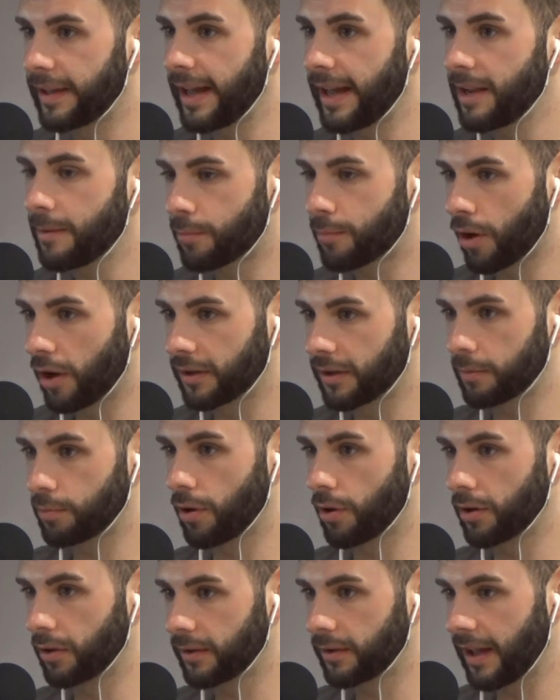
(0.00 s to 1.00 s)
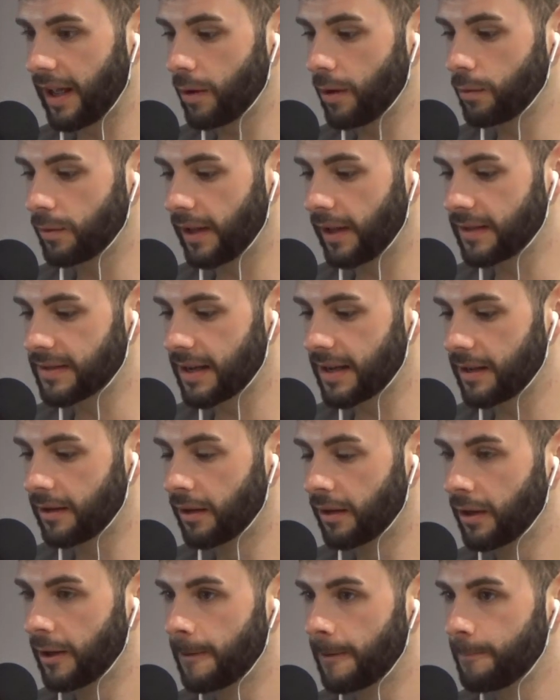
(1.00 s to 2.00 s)
they brought their product out, they
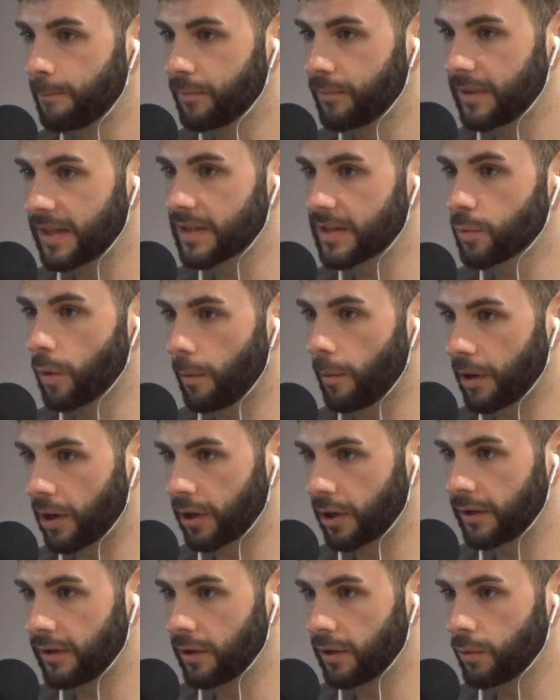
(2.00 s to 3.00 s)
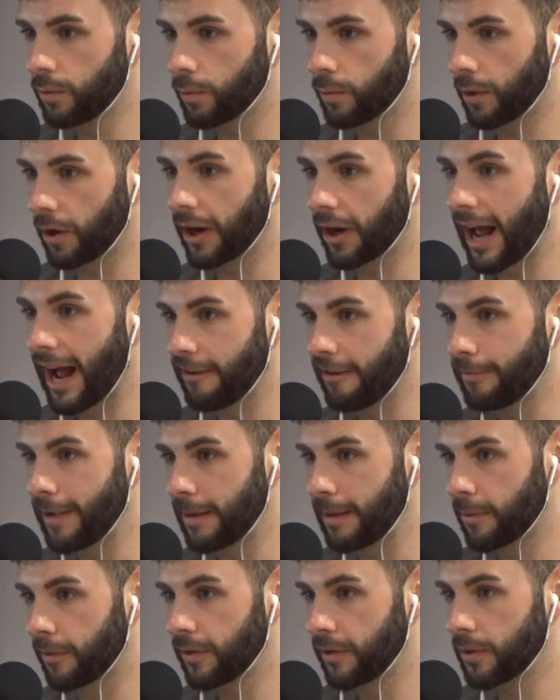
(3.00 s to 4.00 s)
said, this is what we're going to do. We're going to have
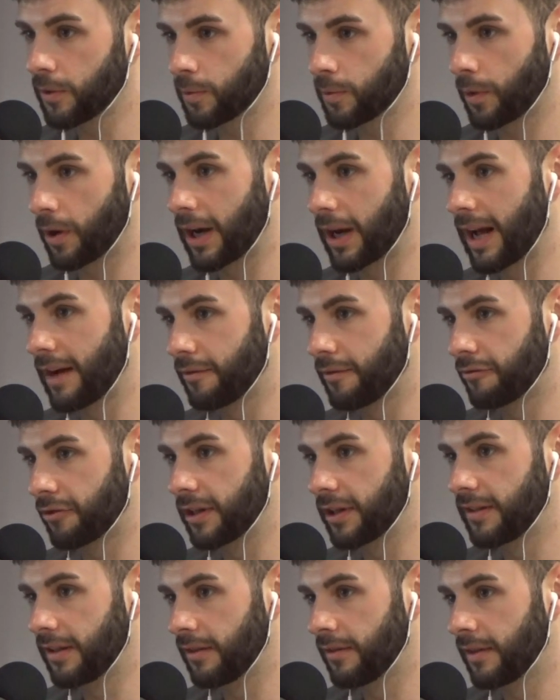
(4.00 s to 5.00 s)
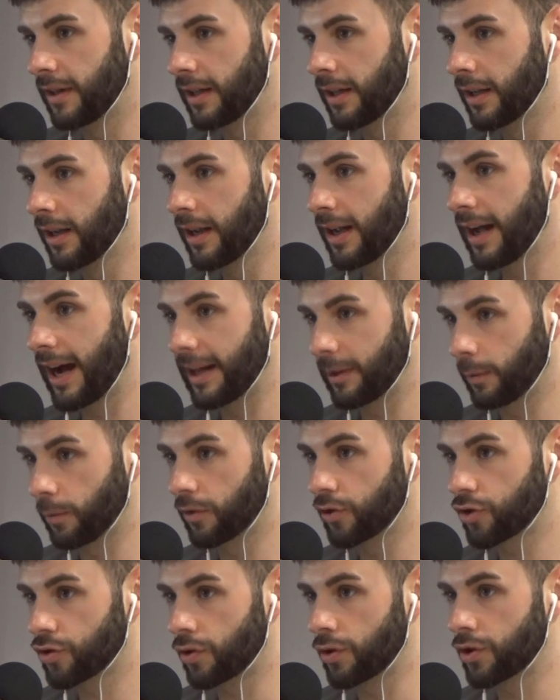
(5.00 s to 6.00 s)
pay-per-views. We're going to have free TV. And there
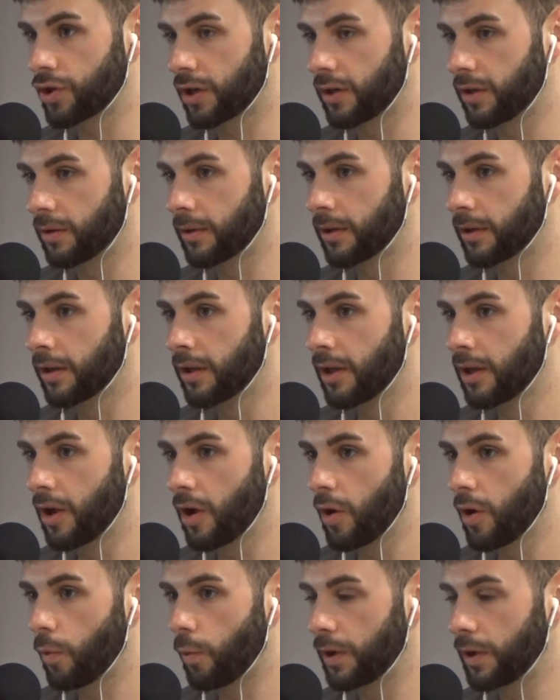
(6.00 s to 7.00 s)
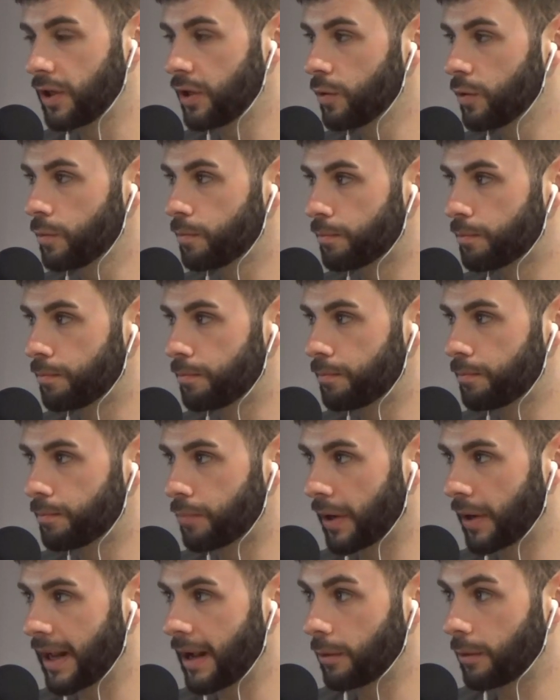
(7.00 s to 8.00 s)
was a structure to it. When you
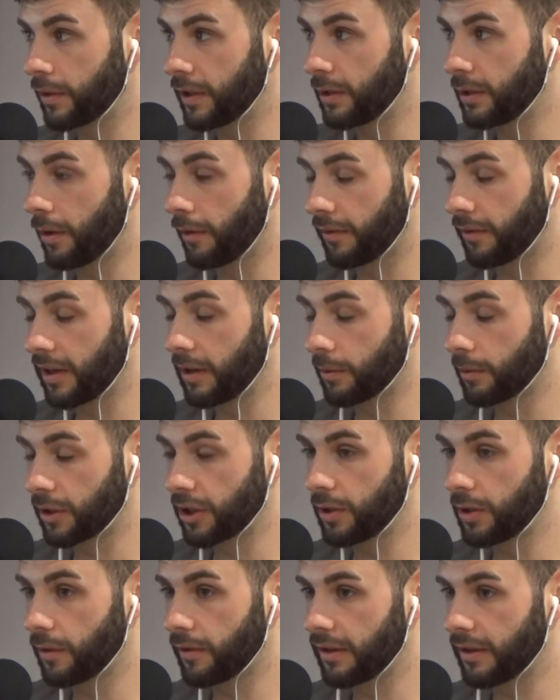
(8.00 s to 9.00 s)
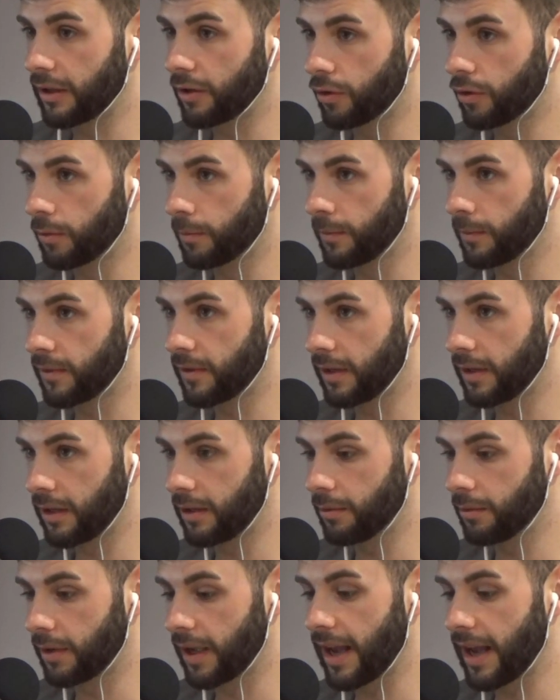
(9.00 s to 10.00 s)
bring out the UFC, and when the UFC comes to
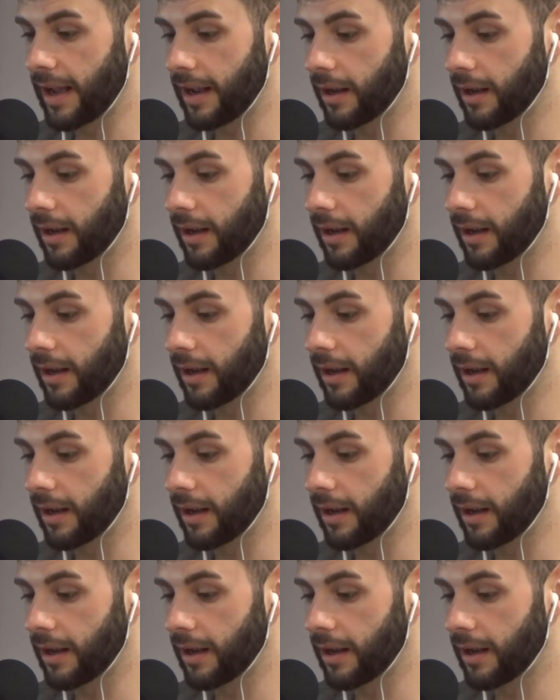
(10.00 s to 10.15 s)
the UK